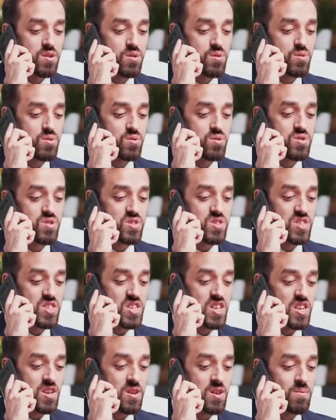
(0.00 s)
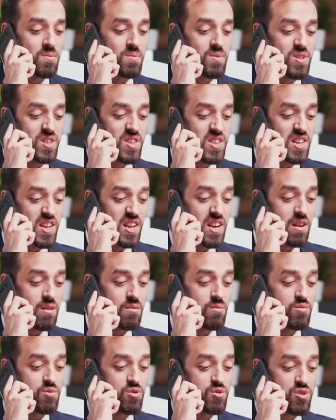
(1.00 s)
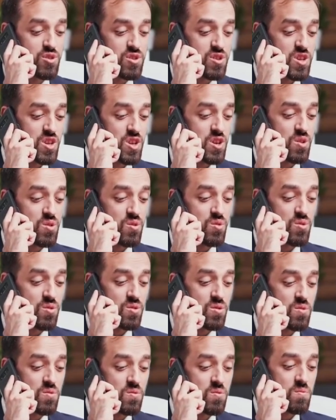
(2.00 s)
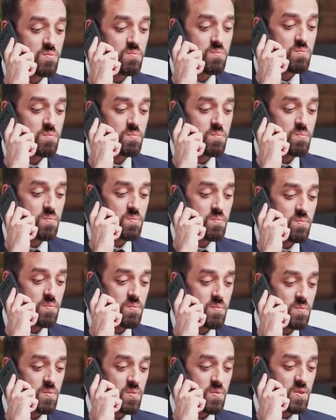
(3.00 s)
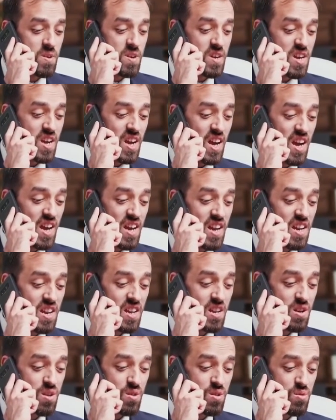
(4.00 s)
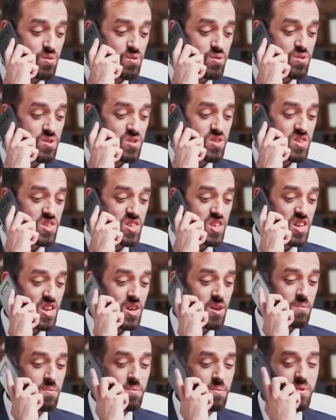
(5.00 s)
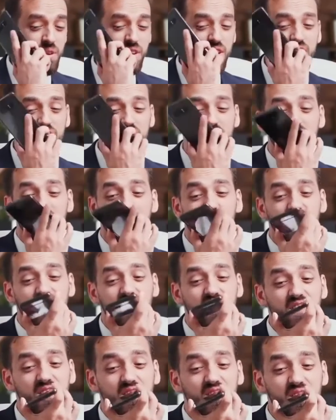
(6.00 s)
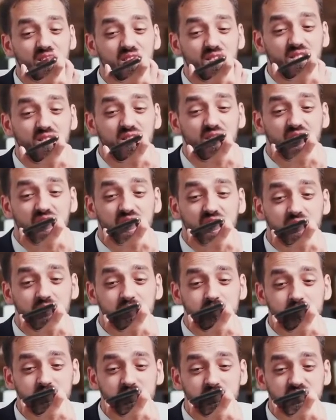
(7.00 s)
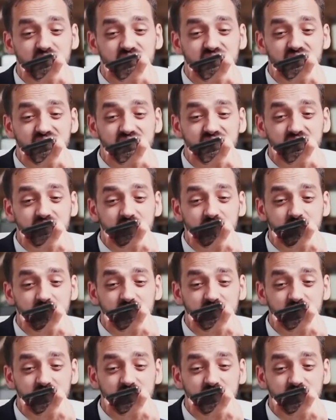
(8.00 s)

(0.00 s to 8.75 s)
ways. Before you clock 30, you must have understood your body and how it reacts to stress, and you must have formulated a positive and non-addictive way to